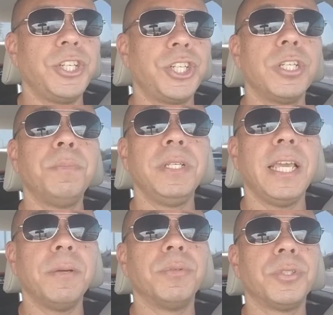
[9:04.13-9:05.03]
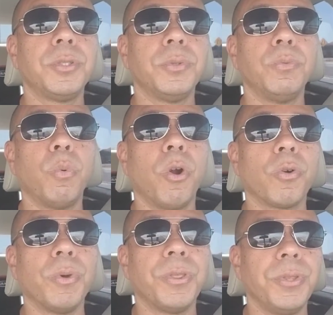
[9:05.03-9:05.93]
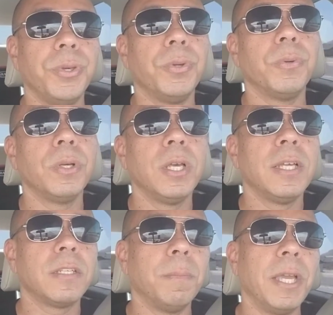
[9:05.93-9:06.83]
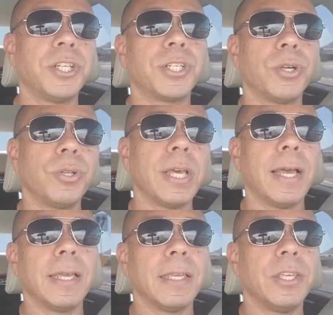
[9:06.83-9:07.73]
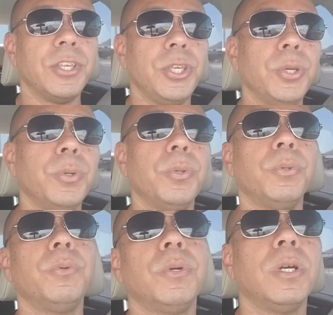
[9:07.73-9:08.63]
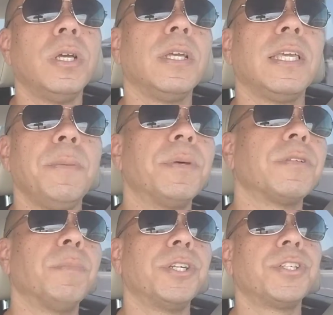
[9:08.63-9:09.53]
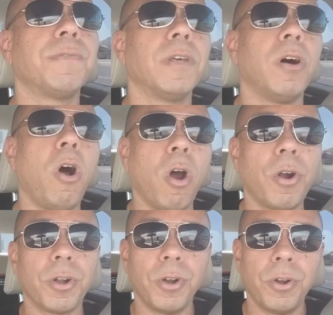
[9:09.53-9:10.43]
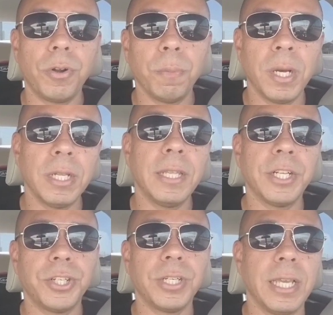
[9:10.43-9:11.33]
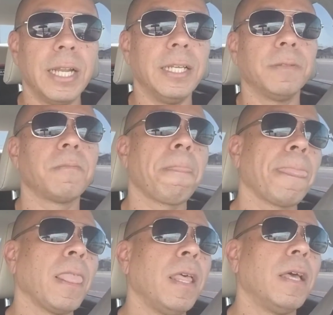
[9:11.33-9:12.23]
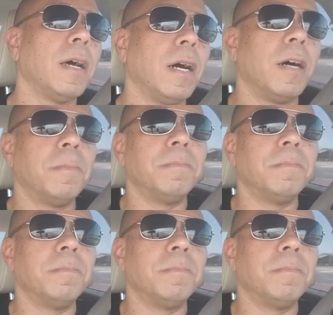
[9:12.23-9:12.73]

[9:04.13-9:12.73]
should be able to work with you to make sure that you keep as much of the hard-earned money that you're getting. I'm